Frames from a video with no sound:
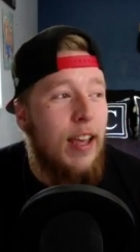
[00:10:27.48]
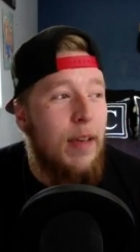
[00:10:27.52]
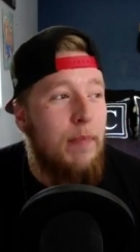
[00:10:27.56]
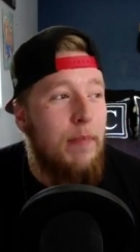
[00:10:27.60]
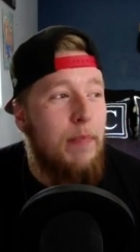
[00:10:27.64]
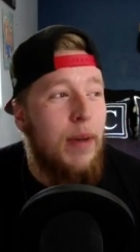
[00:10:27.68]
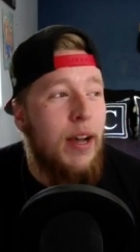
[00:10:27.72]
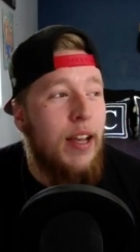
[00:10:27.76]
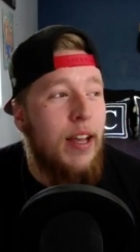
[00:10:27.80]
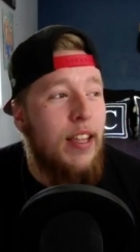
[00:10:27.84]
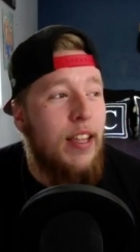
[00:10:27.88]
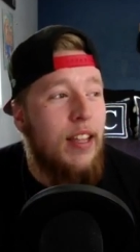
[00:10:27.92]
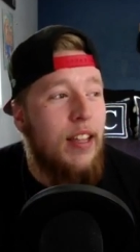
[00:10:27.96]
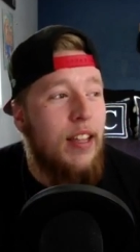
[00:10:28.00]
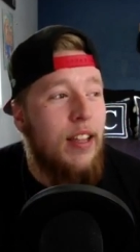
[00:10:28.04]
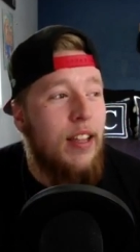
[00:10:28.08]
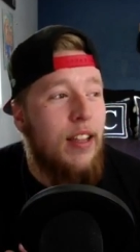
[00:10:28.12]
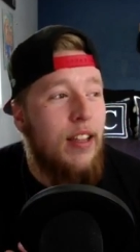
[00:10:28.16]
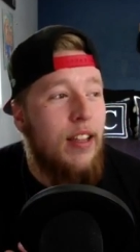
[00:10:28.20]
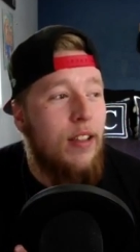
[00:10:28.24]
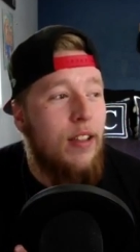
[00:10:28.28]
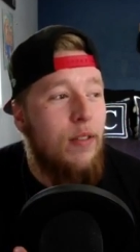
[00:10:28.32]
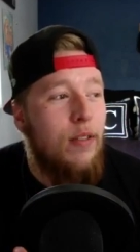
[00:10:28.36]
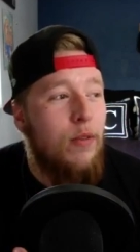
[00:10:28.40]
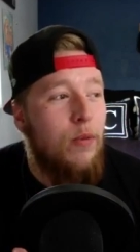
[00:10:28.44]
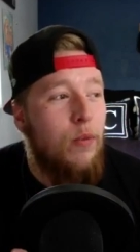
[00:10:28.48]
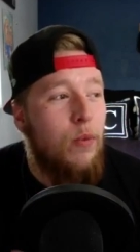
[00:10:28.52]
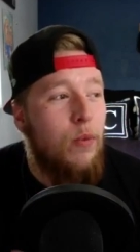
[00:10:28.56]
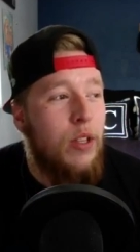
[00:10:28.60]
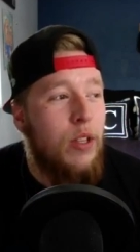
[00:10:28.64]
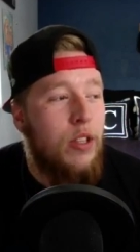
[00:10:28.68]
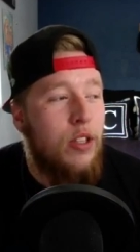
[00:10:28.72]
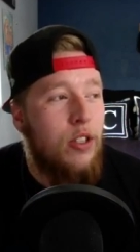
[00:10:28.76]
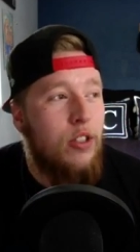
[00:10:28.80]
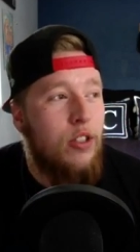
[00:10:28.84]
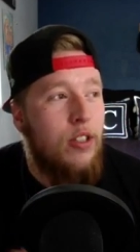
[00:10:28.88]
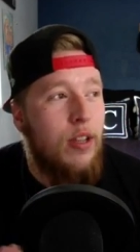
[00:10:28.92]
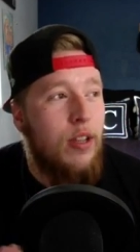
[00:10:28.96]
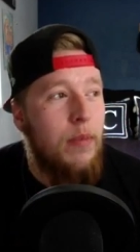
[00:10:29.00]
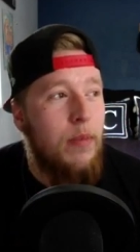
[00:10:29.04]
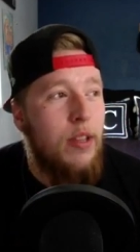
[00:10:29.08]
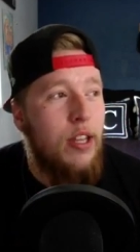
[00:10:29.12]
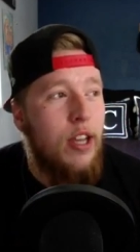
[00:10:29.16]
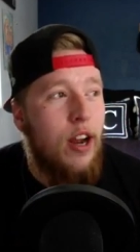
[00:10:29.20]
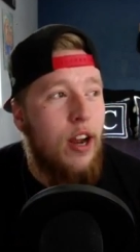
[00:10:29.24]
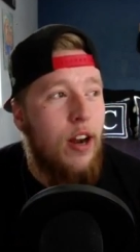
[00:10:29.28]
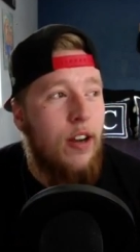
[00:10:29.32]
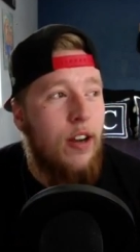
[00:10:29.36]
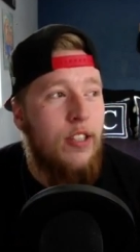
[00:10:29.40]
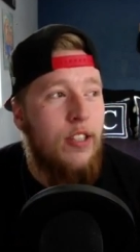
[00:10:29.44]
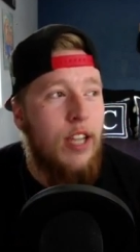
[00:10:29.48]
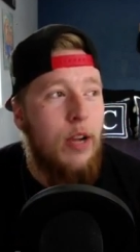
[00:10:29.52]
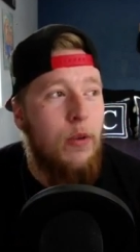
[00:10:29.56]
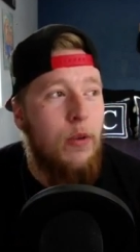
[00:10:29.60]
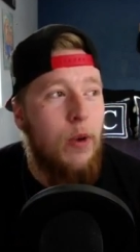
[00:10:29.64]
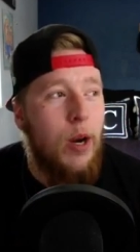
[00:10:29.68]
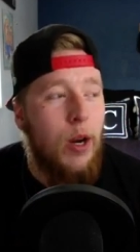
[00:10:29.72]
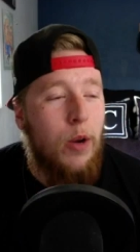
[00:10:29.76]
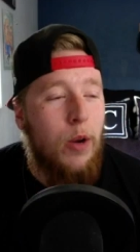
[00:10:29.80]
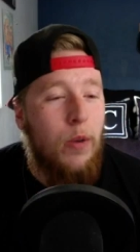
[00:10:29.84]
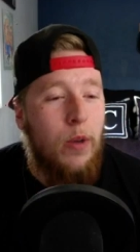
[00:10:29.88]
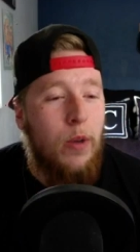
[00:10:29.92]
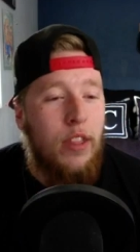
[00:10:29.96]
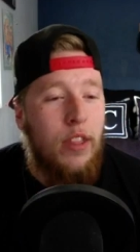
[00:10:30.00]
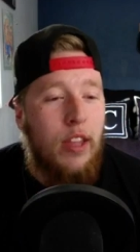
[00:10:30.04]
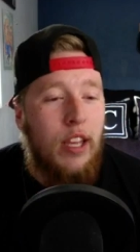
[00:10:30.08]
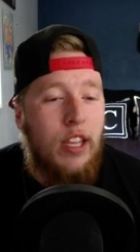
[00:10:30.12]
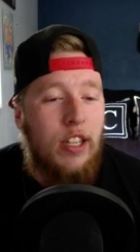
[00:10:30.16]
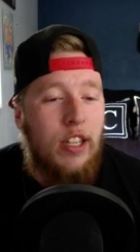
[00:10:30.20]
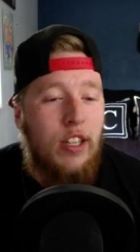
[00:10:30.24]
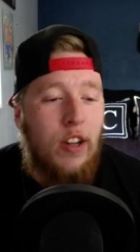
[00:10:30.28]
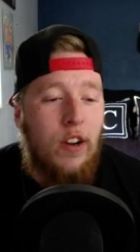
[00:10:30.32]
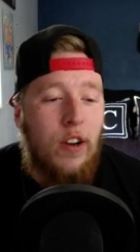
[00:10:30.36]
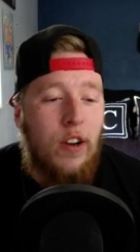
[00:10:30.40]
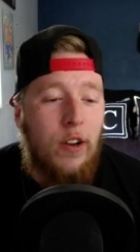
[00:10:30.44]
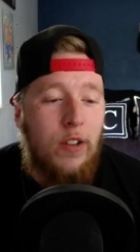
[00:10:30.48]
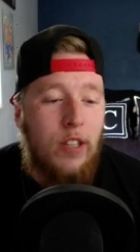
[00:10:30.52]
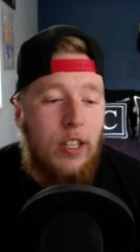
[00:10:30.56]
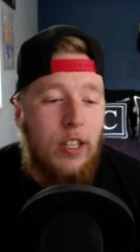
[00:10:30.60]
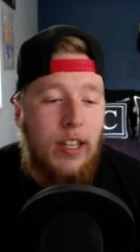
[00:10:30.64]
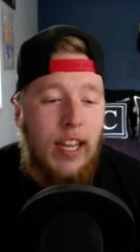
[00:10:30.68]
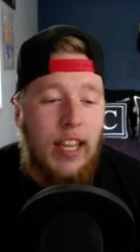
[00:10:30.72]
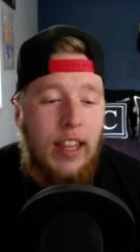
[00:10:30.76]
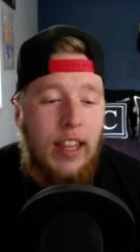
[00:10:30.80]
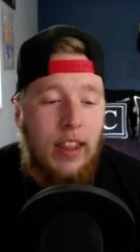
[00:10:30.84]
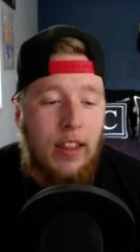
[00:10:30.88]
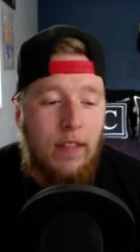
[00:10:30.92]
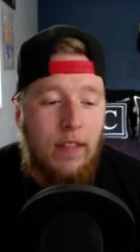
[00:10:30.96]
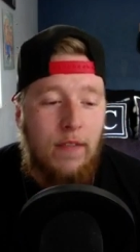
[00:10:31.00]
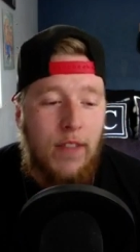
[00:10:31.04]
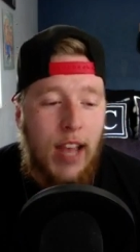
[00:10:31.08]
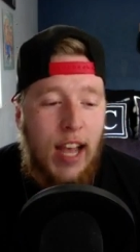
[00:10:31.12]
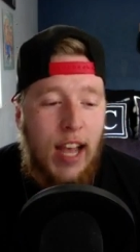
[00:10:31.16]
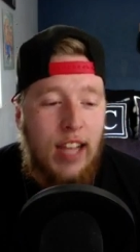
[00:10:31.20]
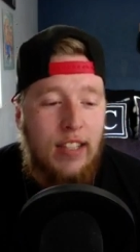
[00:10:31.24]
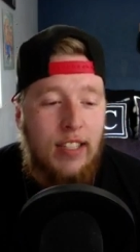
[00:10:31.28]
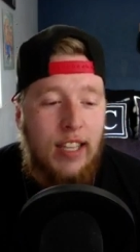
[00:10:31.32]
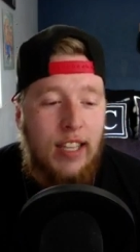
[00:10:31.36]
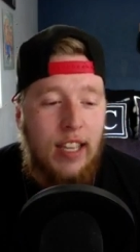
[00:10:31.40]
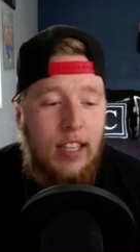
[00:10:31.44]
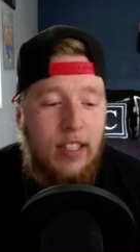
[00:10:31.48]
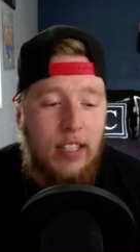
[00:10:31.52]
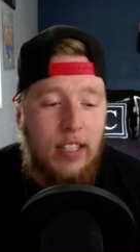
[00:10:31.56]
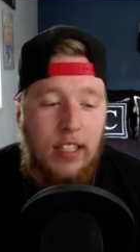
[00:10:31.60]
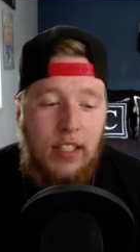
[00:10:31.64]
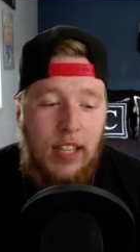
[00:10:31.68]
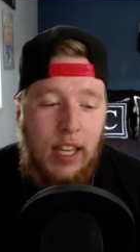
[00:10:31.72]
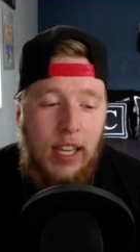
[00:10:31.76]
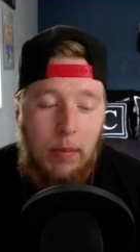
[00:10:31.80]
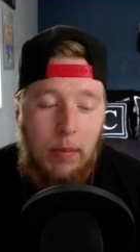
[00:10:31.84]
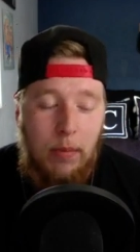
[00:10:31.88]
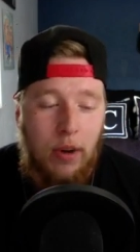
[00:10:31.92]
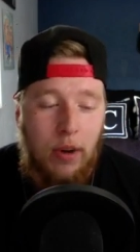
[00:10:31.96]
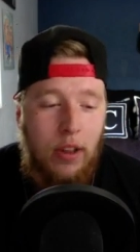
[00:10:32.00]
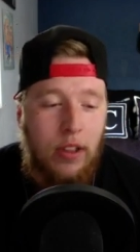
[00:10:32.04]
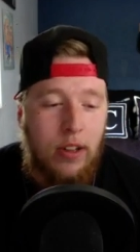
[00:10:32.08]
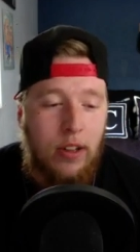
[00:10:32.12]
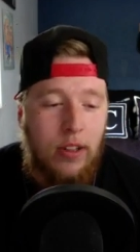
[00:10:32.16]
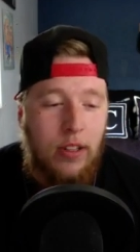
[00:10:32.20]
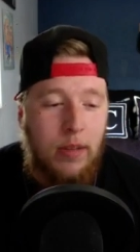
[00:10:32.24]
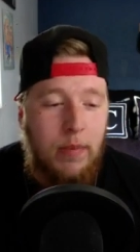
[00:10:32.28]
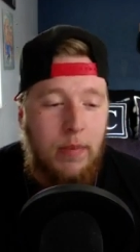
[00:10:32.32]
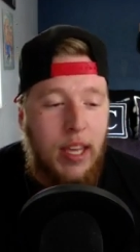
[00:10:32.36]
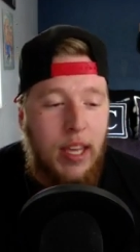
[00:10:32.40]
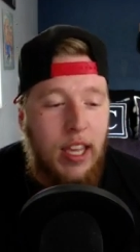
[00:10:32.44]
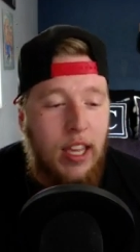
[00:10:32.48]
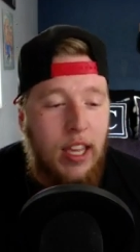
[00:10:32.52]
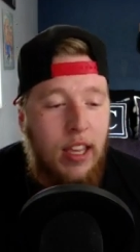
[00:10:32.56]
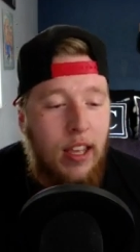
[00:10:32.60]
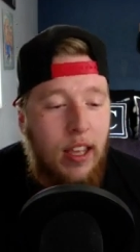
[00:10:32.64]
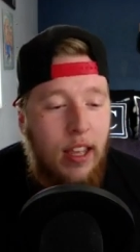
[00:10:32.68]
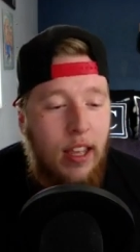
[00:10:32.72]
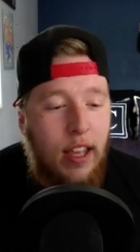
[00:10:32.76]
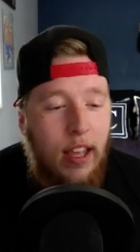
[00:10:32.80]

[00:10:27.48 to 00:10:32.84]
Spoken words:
but with some of the artists I work with, like shout out to Nathan Vasquez, he's like a brother to me.